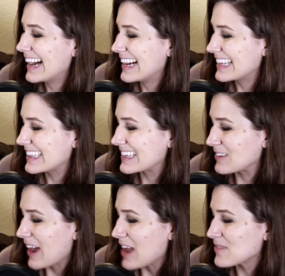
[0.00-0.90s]
The
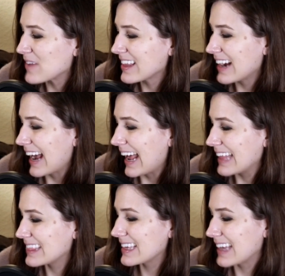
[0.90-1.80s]
grandmother
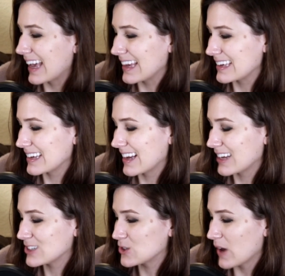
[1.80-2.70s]
ate the cake
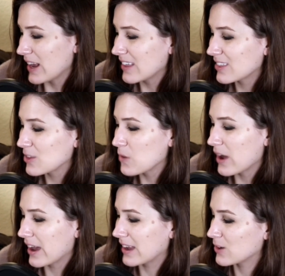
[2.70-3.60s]
and drank the
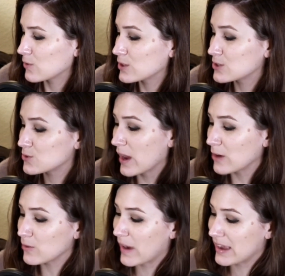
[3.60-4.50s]
wine which
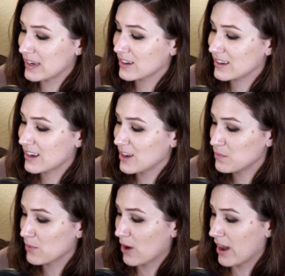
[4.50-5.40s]
Red Riding Hood had
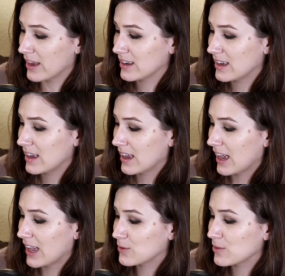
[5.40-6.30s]
brought,
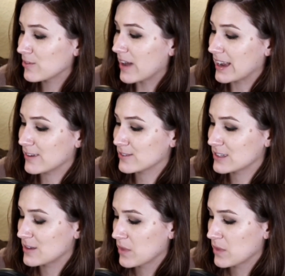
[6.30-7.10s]
and revived.